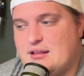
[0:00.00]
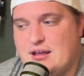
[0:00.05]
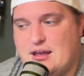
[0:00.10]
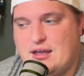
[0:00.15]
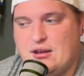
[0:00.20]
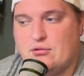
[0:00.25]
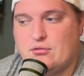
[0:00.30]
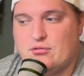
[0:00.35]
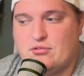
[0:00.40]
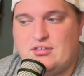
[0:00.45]
I
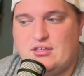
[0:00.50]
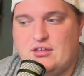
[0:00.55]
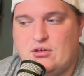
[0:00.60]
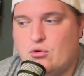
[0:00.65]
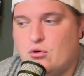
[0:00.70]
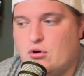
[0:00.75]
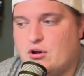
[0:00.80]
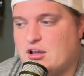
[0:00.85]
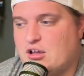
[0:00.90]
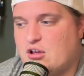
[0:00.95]
don't see
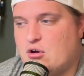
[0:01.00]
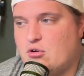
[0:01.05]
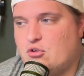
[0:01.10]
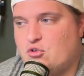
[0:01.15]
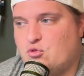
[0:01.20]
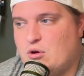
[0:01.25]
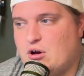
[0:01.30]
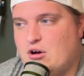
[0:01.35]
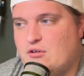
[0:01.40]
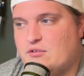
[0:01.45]
Oregon going
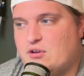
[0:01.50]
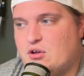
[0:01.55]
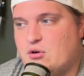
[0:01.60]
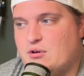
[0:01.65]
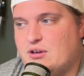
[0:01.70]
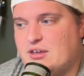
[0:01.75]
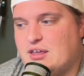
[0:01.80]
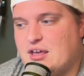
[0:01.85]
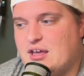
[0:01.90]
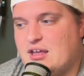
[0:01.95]
12-0
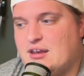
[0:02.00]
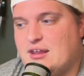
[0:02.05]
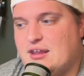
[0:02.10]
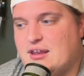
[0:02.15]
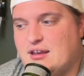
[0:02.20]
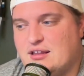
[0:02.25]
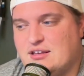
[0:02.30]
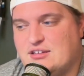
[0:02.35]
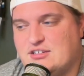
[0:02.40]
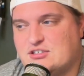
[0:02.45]
again,
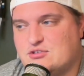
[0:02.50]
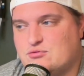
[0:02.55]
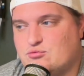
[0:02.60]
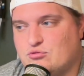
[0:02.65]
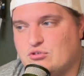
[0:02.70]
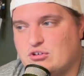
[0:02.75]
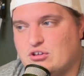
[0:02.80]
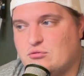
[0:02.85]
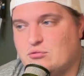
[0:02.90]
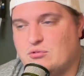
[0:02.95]
and it's just
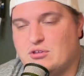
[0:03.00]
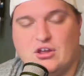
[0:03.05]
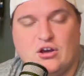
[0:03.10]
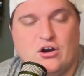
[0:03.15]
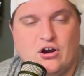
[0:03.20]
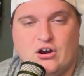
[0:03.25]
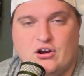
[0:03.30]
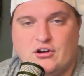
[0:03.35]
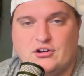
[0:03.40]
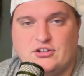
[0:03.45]
really really
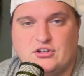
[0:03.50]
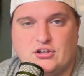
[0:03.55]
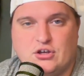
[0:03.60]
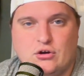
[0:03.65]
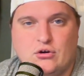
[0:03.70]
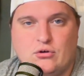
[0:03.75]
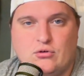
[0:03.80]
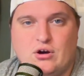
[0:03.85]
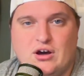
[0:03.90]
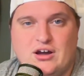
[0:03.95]
hard to
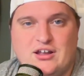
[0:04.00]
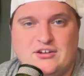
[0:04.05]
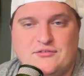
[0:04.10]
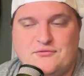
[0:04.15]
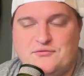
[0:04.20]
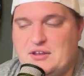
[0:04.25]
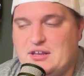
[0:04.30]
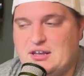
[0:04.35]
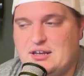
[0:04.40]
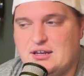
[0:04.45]
go
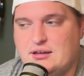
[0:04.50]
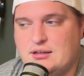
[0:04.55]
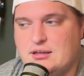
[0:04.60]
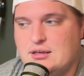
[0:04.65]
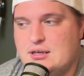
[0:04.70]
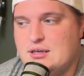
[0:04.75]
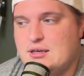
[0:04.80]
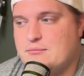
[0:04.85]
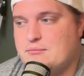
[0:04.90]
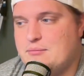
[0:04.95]
undefeated
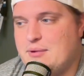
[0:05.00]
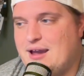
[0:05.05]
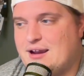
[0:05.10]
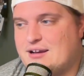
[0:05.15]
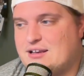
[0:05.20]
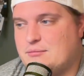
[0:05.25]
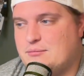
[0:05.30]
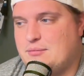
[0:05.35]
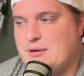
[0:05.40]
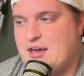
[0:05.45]
back
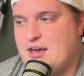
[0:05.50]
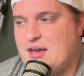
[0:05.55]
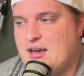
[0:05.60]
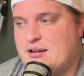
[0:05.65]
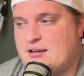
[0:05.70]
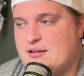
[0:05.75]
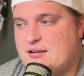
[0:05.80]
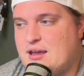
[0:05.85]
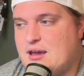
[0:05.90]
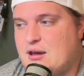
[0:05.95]
to
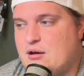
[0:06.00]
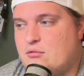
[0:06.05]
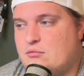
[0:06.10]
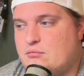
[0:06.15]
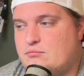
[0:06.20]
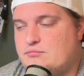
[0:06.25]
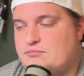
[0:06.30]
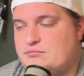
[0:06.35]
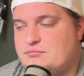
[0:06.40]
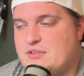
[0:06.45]
back. Now
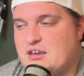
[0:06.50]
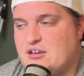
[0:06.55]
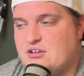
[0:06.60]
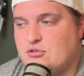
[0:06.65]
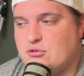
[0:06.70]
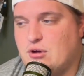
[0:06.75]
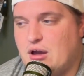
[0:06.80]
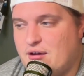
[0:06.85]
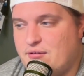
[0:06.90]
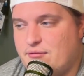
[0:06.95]
they
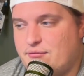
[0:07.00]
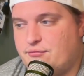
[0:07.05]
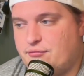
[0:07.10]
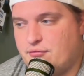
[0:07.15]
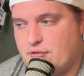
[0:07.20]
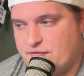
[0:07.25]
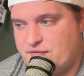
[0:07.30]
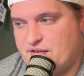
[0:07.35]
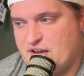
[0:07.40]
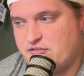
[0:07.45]
do have
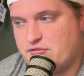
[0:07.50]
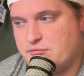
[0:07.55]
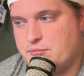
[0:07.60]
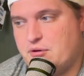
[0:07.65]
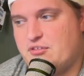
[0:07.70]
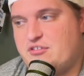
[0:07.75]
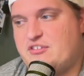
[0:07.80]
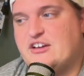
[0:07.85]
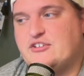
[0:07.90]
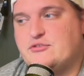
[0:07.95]
a favorable
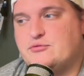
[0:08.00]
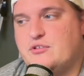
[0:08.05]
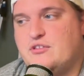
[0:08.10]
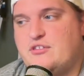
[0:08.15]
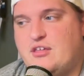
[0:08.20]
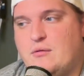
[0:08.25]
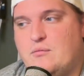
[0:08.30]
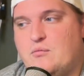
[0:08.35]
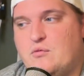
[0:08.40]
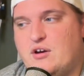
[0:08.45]
schedule in
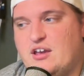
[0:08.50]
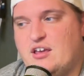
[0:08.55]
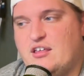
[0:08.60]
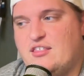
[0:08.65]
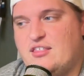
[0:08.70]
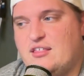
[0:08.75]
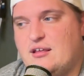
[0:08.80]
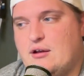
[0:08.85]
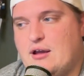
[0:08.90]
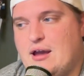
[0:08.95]
some ways.
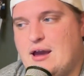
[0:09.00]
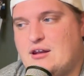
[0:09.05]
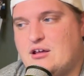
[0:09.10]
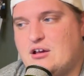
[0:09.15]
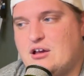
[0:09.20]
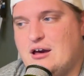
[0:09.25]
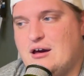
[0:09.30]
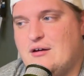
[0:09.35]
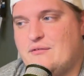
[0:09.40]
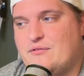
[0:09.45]
They're out of
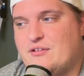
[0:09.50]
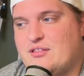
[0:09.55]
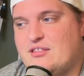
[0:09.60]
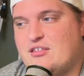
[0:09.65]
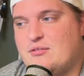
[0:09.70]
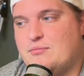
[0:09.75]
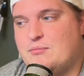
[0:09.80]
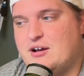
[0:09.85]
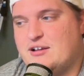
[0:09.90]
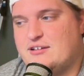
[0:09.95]

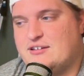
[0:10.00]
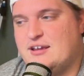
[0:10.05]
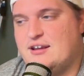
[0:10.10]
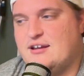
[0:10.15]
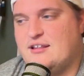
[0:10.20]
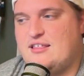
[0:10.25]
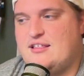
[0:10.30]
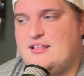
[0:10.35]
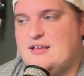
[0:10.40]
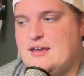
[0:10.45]
conferences:
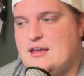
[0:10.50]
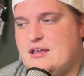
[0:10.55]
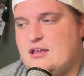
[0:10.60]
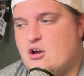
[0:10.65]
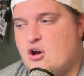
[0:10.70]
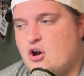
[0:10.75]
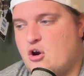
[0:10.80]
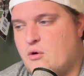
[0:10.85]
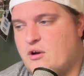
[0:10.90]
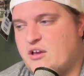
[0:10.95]
Montana State,
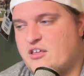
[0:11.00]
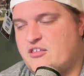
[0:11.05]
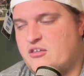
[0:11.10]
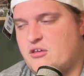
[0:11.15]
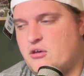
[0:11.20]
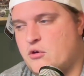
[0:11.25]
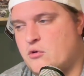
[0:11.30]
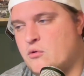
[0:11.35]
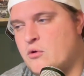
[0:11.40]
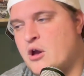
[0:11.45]

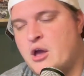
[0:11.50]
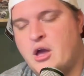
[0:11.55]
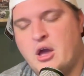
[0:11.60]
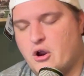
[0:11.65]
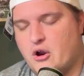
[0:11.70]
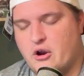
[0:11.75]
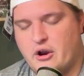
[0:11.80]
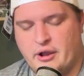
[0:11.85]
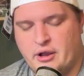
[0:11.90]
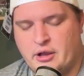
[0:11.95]
OSU,
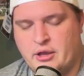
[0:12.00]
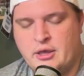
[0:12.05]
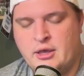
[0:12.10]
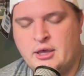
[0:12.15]
or